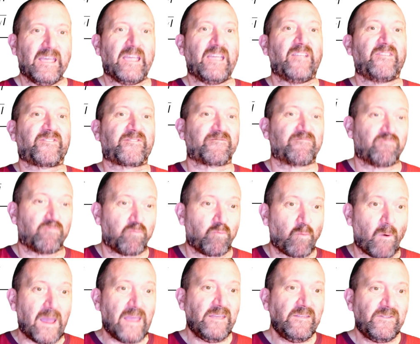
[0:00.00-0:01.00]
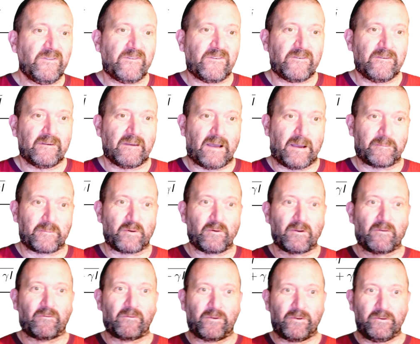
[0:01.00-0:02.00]
Its weight, I'm
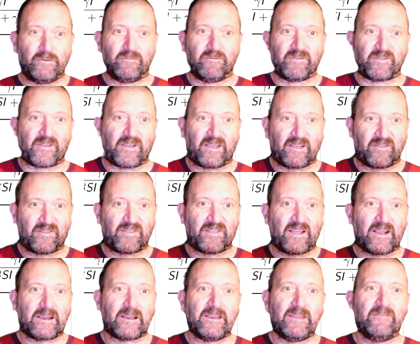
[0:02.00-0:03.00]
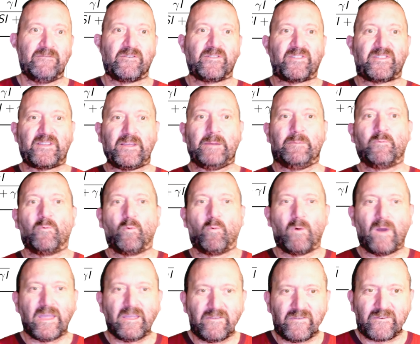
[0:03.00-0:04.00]
going to use exactly the same
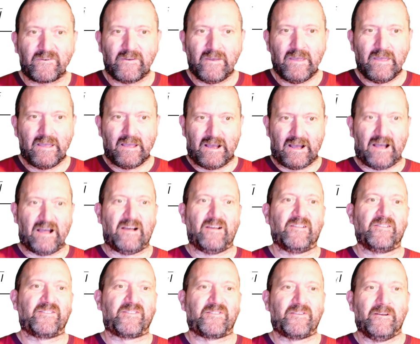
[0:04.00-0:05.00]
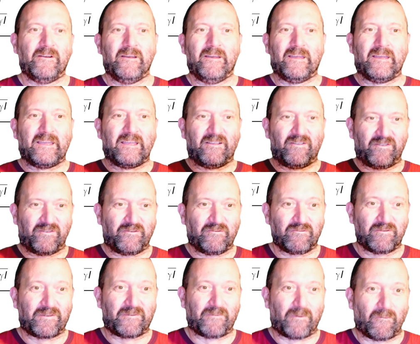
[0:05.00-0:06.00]
weight as is
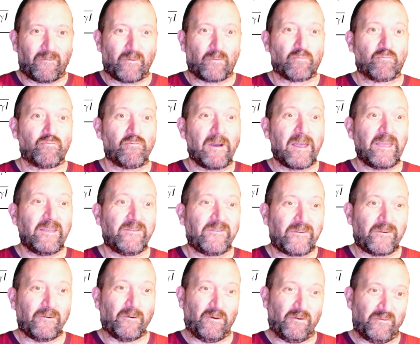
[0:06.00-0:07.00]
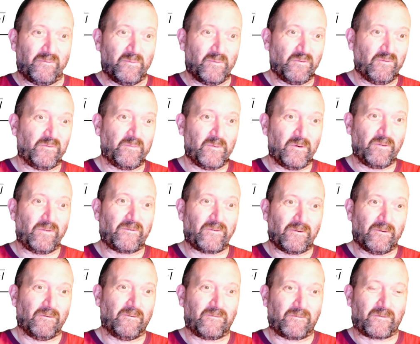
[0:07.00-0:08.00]
used for the rate of movement
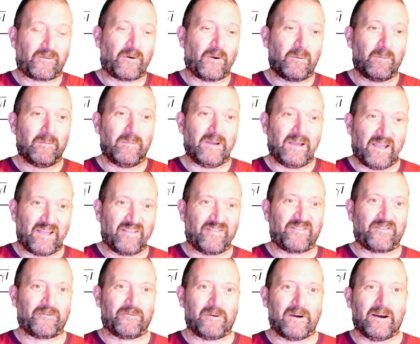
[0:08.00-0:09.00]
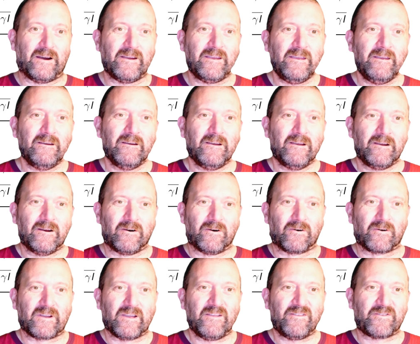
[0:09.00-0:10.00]
from S to I.
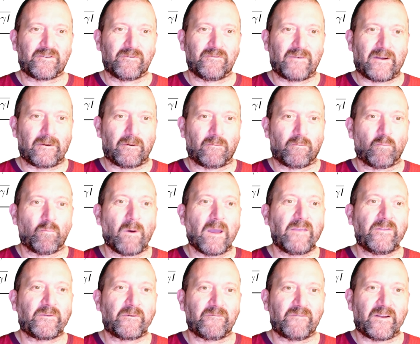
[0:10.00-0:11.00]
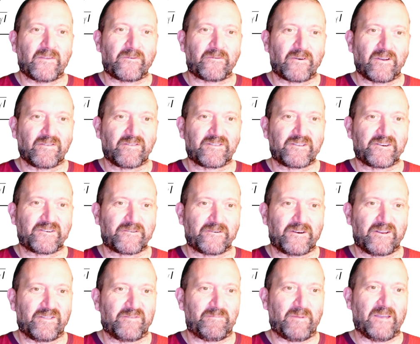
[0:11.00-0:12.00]
Okay, so the weight of that
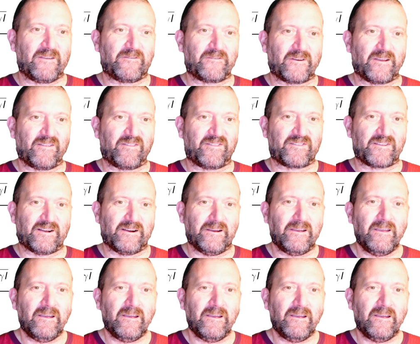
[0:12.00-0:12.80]
transition is beta Si.